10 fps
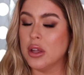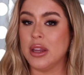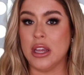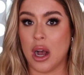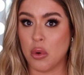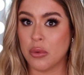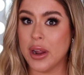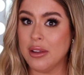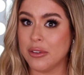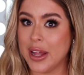Y'all weren't
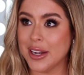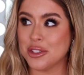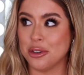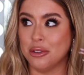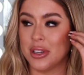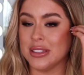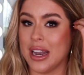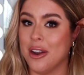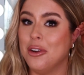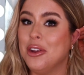ready for that truth, because I
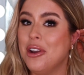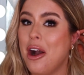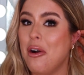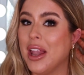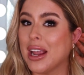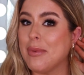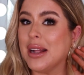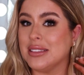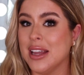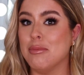know you know like
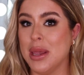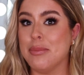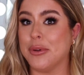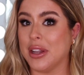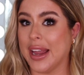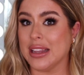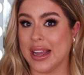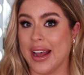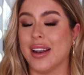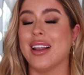about 10 people like
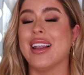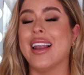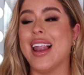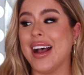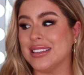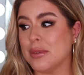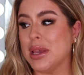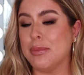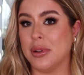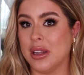that. Lots of
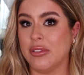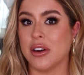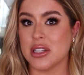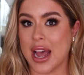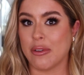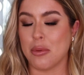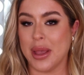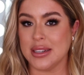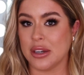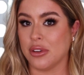people live their entire
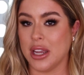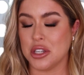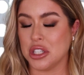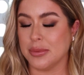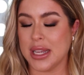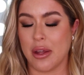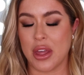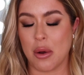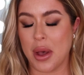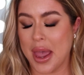romantic relationships out
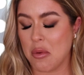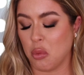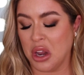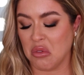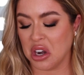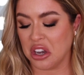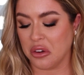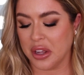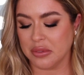that way. We don't want to do it.